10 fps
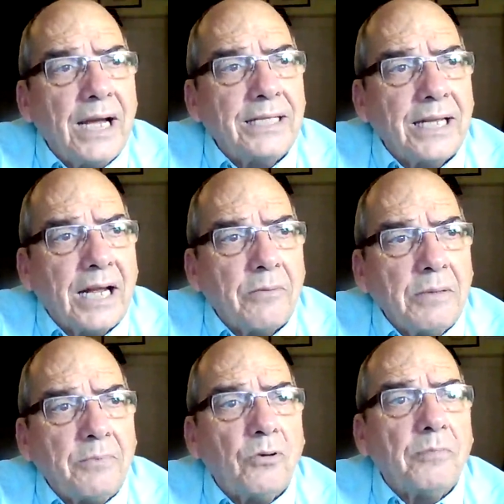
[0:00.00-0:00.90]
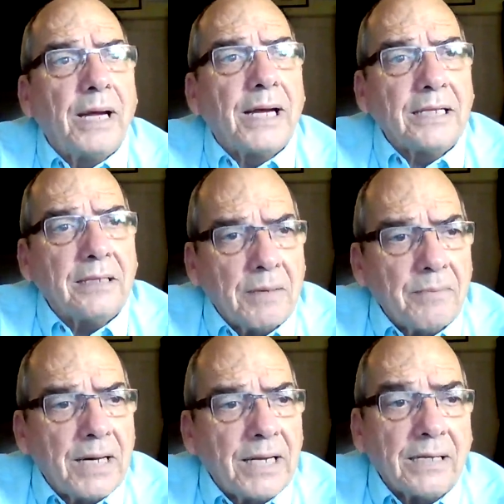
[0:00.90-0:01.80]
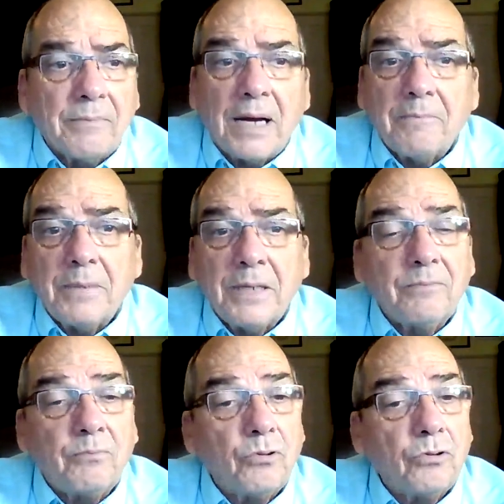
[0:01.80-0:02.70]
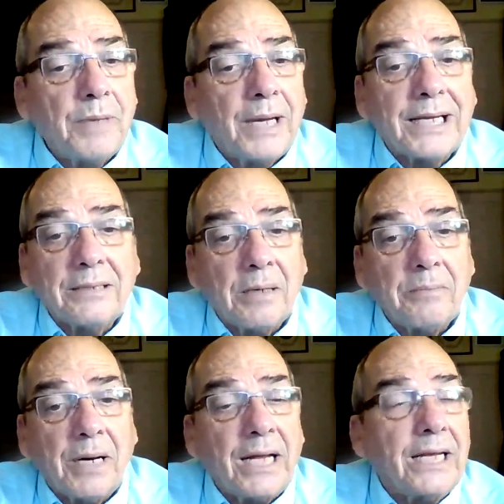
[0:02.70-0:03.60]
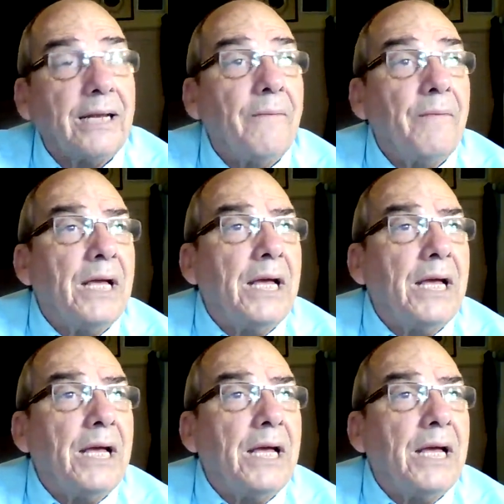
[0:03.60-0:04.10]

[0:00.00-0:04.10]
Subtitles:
And then I would be pulled back into my body. And by being pulled back into my body,